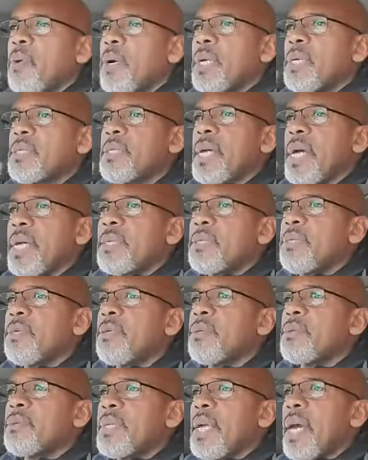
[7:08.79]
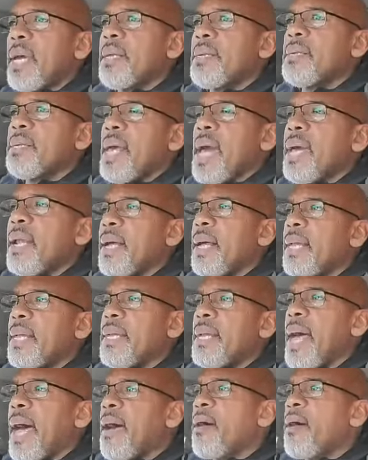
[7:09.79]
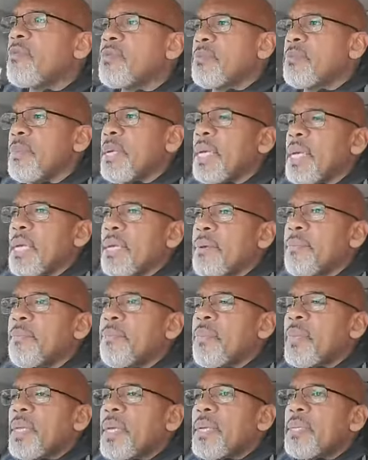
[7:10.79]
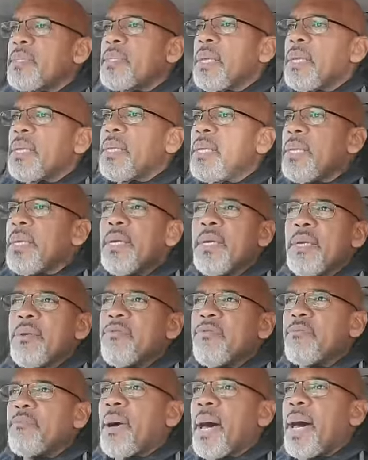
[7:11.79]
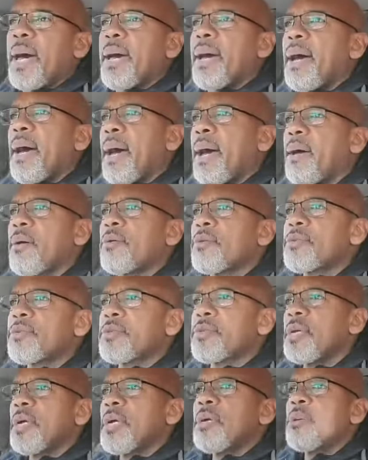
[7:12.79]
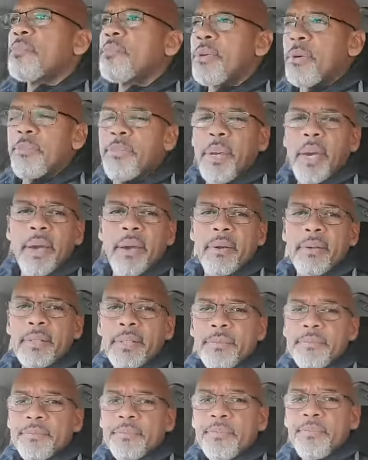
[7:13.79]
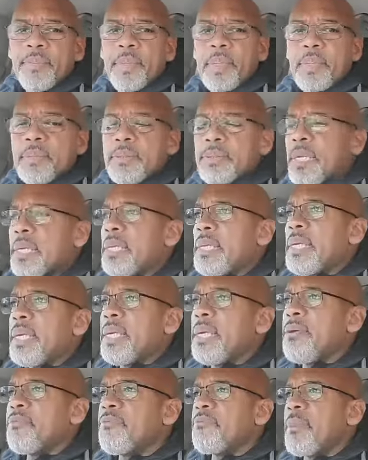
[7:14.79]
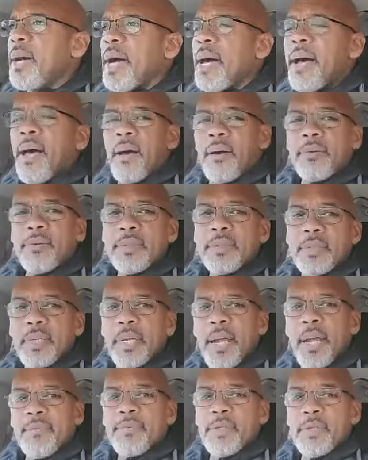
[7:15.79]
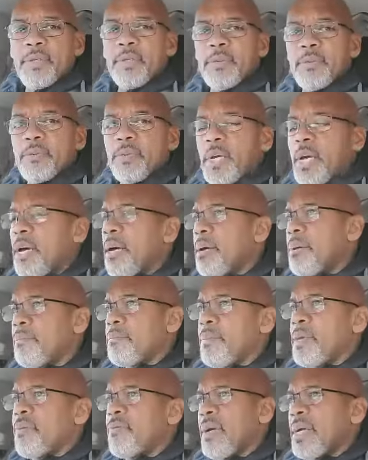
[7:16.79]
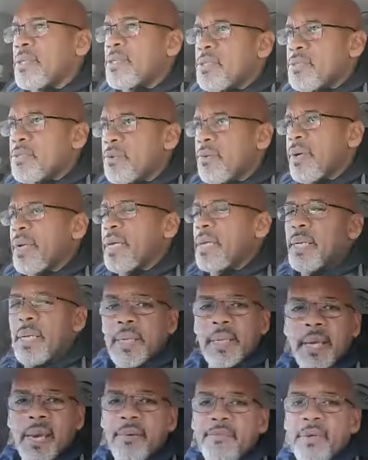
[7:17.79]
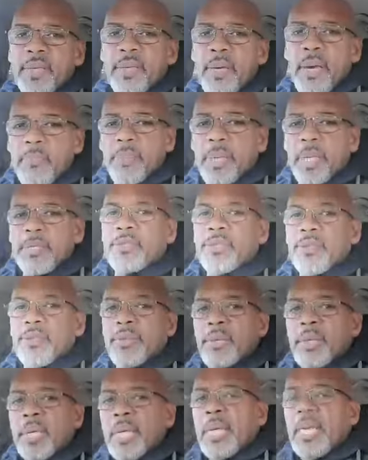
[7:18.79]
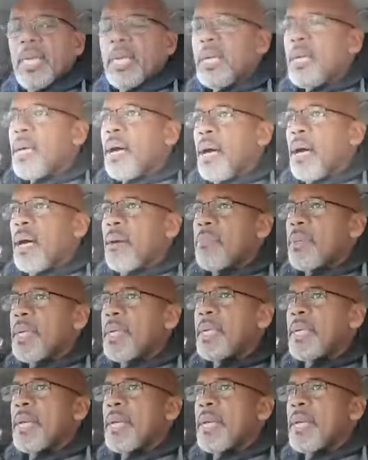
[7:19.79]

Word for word: what does that do? That, that allows me to leave my house prepared. To leave my house. Good afternoon, um, Evangelist Green and Kevin. God bless you. Um, it